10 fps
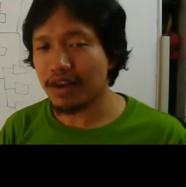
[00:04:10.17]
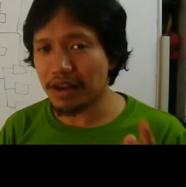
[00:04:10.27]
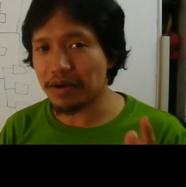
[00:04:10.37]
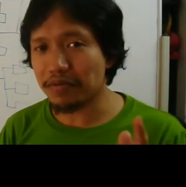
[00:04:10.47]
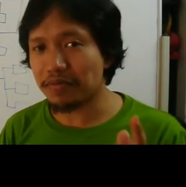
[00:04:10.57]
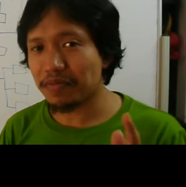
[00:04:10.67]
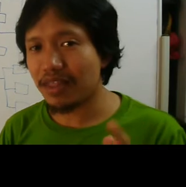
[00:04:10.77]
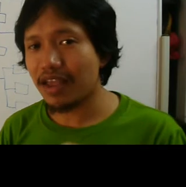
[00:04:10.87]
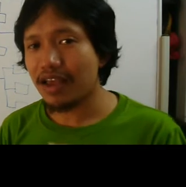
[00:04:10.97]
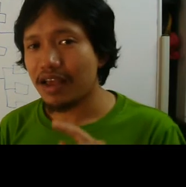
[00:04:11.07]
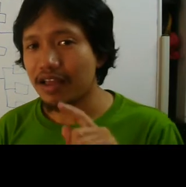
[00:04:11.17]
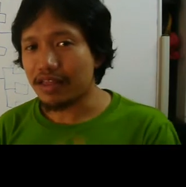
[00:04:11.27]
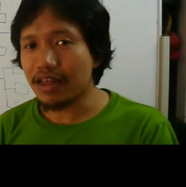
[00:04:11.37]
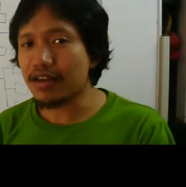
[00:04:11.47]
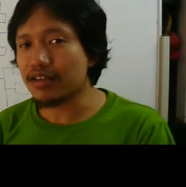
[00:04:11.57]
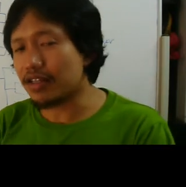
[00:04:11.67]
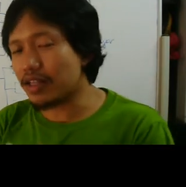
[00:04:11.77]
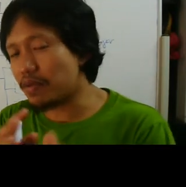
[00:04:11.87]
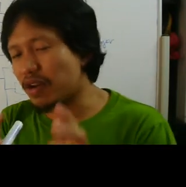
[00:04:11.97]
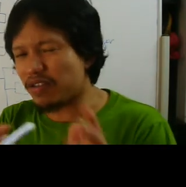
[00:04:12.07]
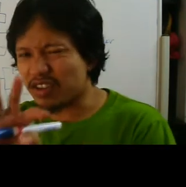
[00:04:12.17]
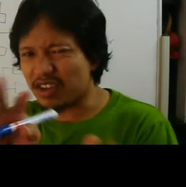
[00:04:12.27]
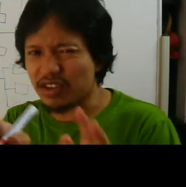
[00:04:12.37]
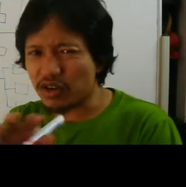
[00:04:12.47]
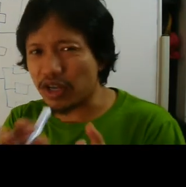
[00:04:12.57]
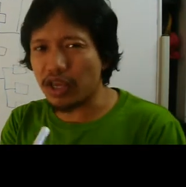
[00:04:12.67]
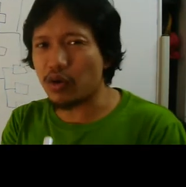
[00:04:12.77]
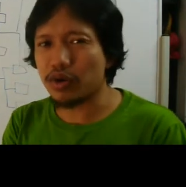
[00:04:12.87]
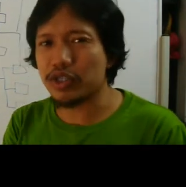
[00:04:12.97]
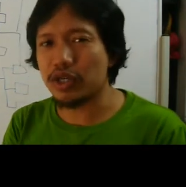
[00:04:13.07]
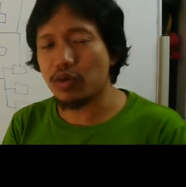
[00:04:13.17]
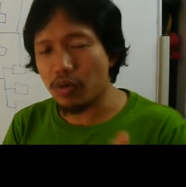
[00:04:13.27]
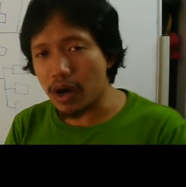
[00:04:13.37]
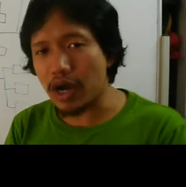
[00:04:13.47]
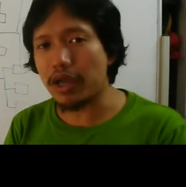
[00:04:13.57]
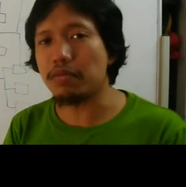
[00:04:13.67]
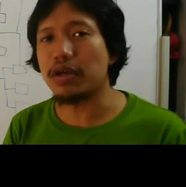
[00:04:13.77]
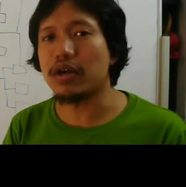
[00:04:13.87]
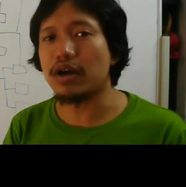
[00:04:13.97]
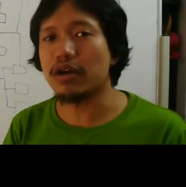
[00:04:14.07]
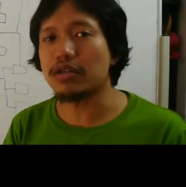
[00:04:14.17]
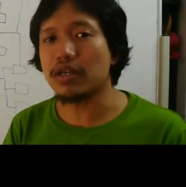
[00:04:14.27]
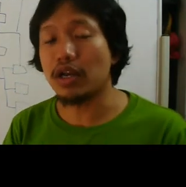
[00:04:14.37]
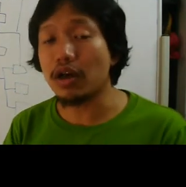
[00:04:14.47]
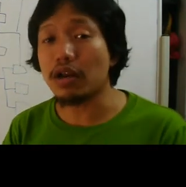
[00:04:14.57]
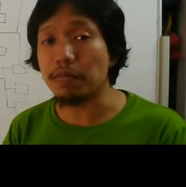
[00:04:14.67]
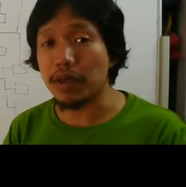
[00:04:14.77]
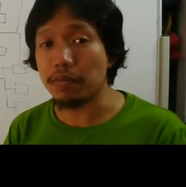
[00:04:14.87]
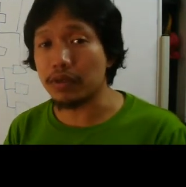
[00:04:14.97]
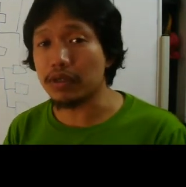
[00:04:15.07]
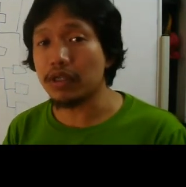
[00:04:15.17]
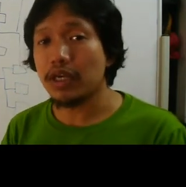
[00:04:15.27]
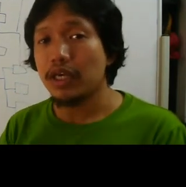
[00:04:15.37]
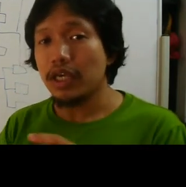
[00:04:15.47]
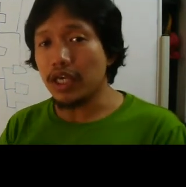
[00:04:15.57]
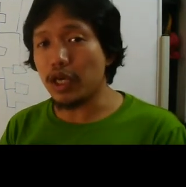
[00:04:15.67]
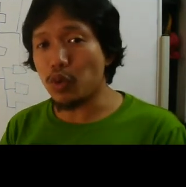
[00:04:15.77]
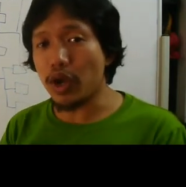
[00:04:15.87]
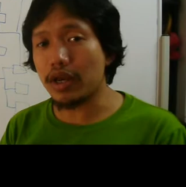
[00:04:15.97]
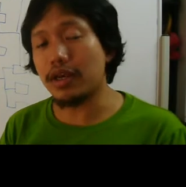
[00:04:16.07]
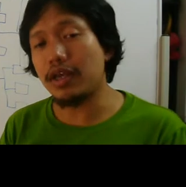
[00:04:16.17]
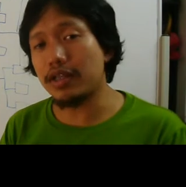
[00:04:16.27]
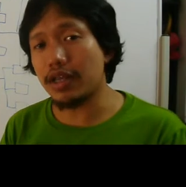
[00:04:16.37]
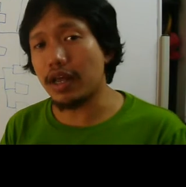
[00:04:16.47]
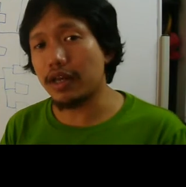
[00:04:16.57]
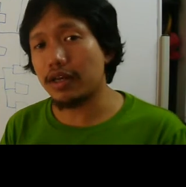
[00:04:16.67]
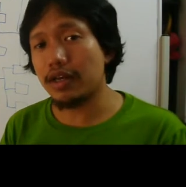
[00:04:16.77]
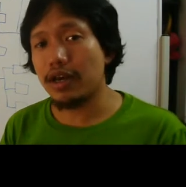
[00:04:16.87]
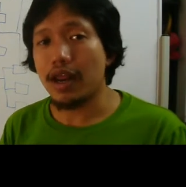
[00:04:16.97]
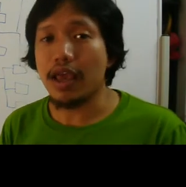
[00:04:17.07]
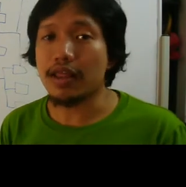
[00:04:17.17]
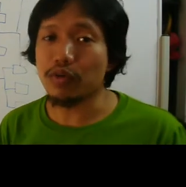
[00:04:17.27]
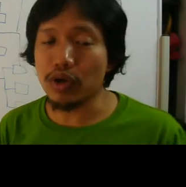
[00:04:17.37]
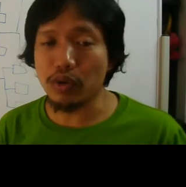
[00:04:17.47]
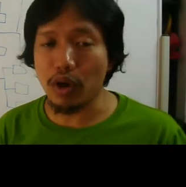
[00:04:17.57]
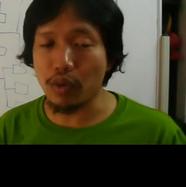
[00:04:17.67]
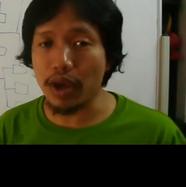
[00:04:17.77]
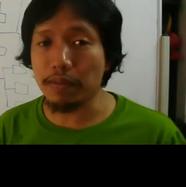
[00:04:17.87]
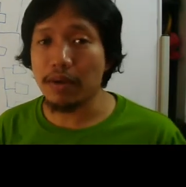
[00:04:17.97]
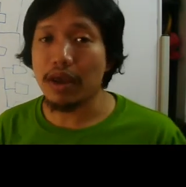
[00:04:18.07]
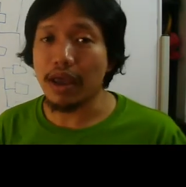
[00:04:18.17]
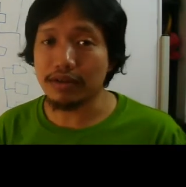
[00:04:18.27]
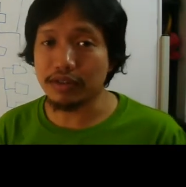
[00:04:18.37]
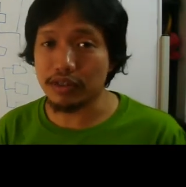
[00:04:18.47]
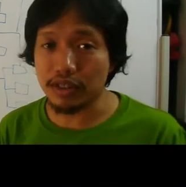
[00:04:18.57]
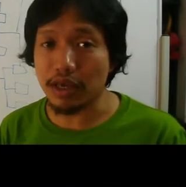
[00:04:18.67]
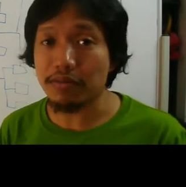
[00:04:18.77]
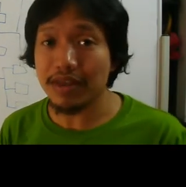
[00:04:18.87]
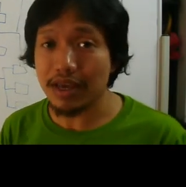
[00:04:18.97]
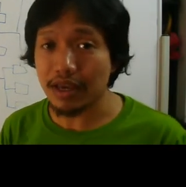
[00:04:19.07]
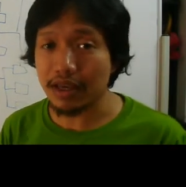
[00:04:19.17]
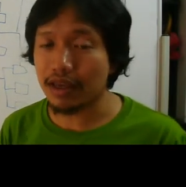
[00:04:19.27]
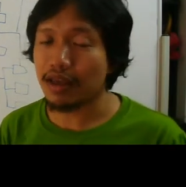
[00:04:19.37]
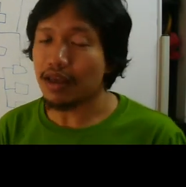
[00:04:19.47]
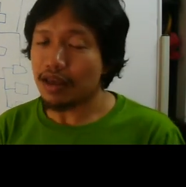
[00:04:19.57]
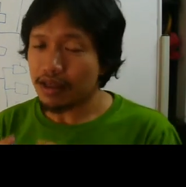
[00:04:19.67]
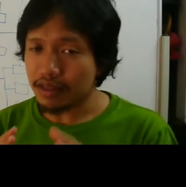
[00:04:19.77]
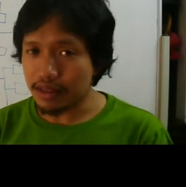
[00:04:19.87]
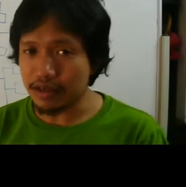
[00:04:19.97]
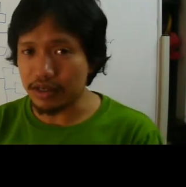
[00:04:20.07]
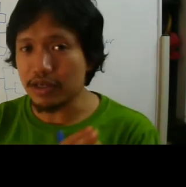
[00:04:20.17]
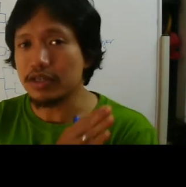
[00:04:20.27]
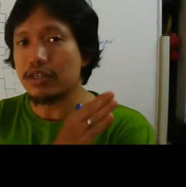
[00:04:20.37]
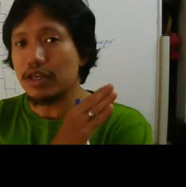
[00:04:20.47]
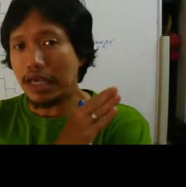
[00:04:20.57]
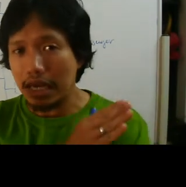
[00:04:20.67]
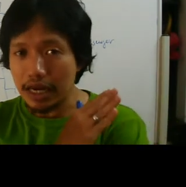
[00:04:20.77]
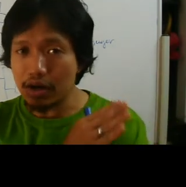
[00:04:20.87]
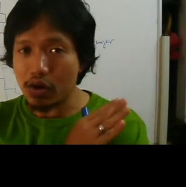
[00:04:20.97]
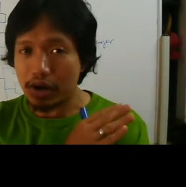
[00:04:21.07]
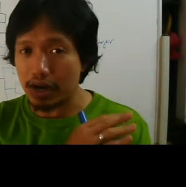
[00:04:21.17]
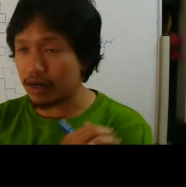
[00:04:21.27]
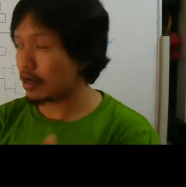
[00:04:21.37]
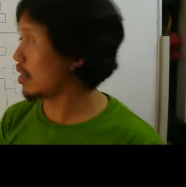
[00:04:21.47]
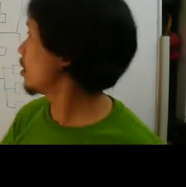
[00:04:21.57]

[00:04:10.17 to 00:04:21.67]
Now, that is a little bit of a tricky question. Why? Because a lot of people equate the internet and the World Wide Web as the same thing. This is incorrect.